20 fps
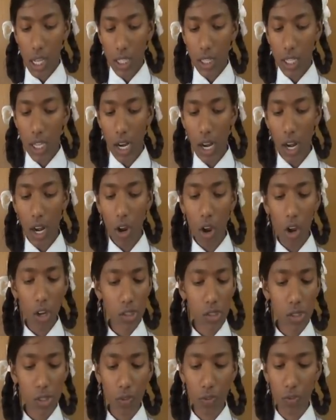There are
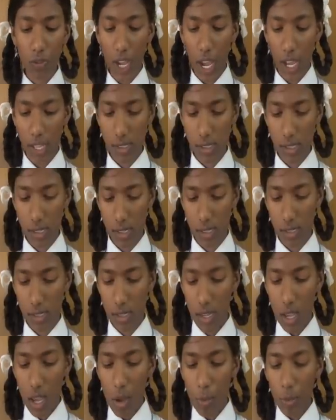lots of
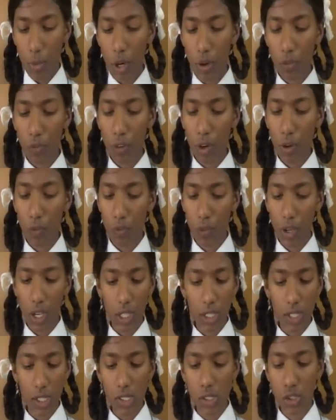dances performed
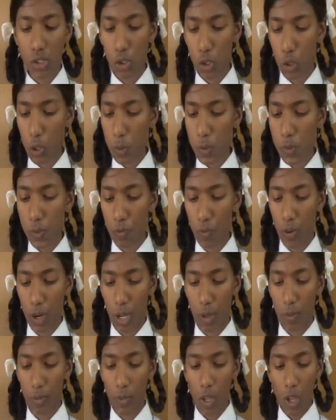various troops
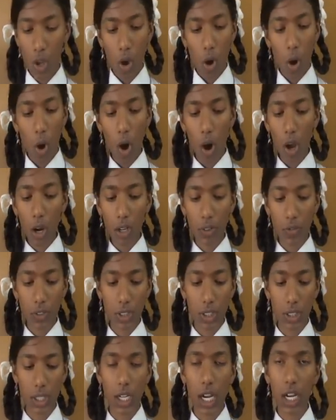from all over
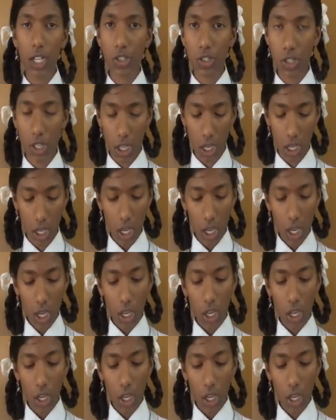the country,